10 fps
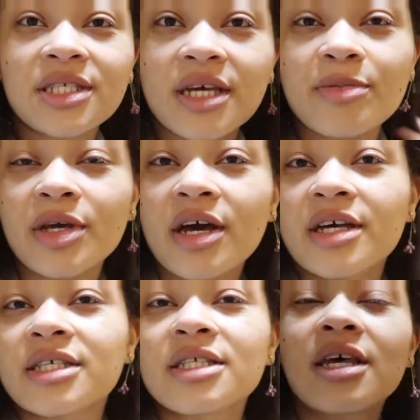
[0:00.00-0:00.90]
stick
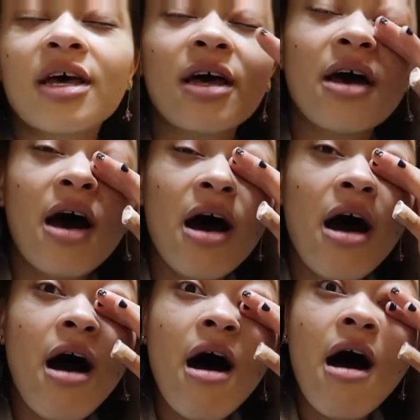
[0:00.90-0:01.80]
because
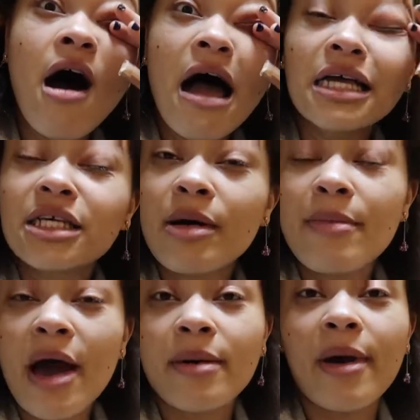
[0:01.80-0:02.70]
it's in my
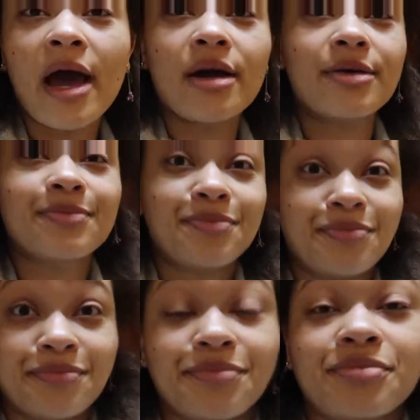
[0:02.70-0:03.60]
backpack.
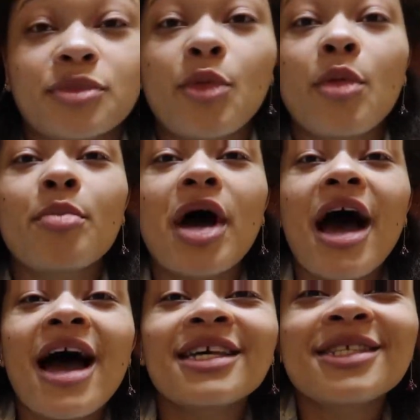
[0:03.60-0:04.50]

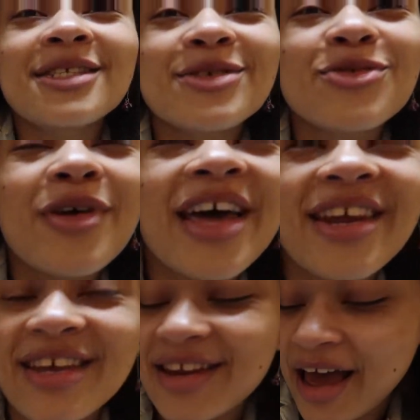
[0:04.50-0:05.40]
But I
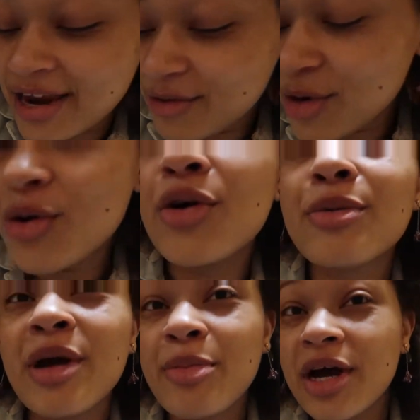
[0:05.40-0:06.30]
sweated. I didn't
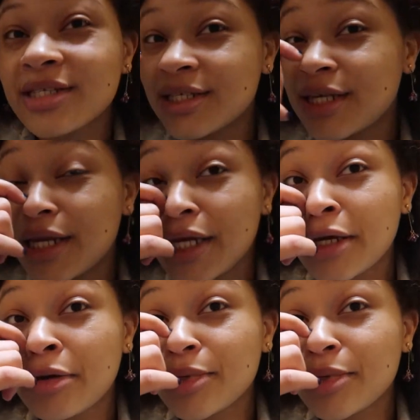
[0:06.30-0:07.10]
record my process getting here